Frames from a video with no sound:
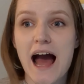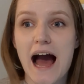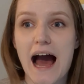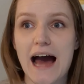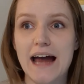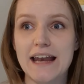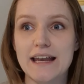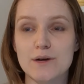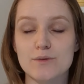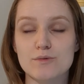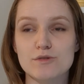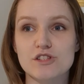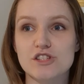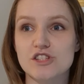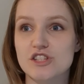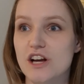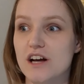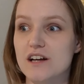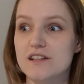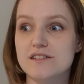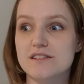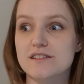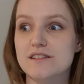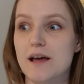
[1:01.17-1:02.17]
and it was
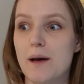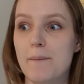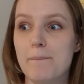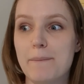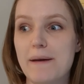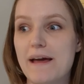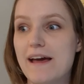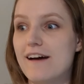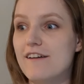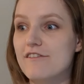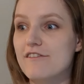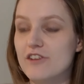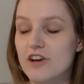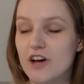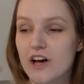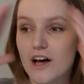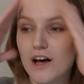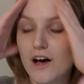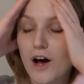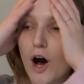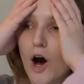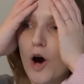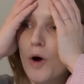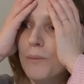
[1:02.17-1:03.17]
just a bit of
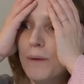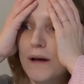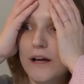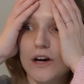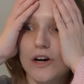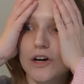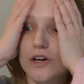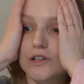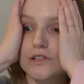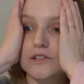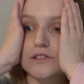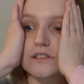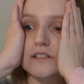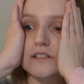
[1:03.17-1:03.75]
a, oh my God,